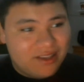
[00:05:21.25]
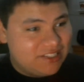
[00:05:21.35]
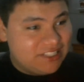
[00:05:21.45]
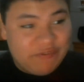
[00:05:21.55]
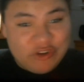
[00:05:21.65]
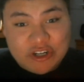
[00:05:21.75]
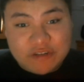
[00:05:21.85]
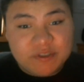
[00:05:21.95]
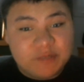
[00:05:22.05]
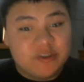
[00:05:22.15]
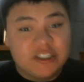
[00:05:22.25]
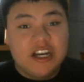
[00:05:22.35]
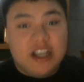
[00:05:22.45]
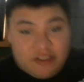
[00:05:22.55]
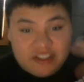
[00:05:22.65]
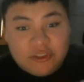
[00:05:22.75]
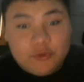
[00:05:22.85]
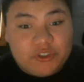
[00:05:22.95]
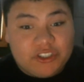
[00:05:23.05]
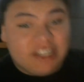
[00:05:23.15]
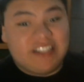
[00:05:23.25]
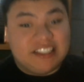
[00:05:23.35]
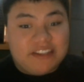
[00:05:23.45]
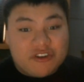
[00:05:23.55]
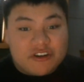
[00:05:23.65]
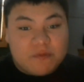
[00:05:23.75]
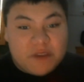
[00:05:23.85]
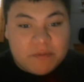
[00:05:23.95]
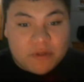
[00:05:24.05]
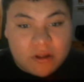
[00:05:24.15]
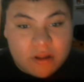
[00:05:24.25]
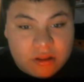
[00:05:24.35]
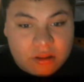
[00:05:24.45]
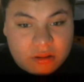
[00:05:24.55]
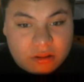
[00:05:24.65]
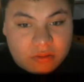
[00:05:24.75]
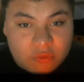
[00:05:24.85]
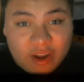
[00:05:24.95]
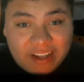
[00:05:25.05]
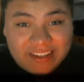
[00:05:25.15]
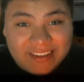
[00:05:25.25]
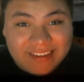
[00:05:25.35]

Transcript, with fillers: 700 people. This loser gets 700 people. Right?